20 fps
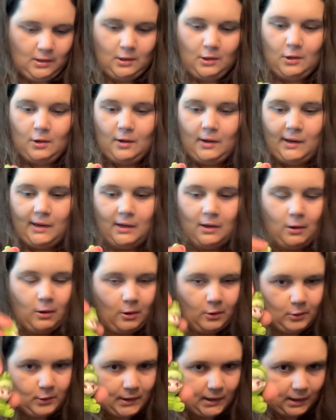Green. Oh,
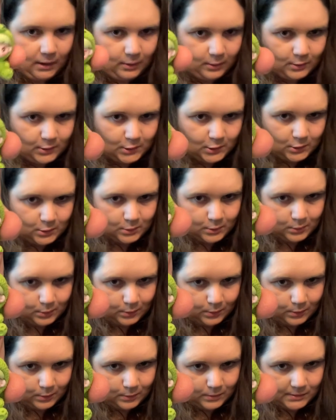look how
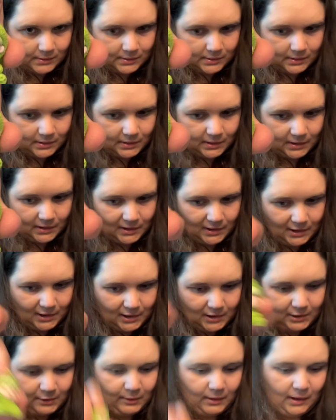cute.
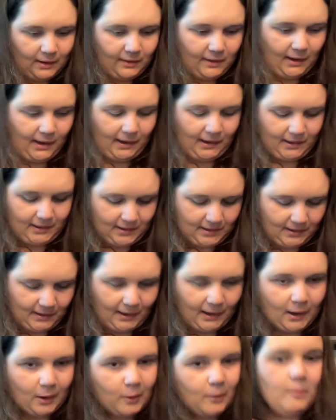So we got that, and
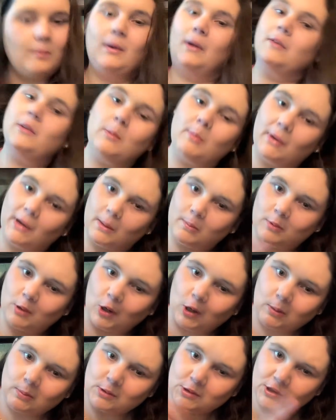now to pick up the
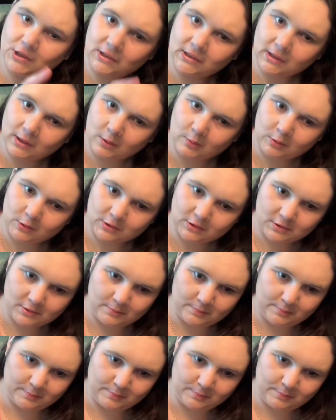garbage and get the other ones.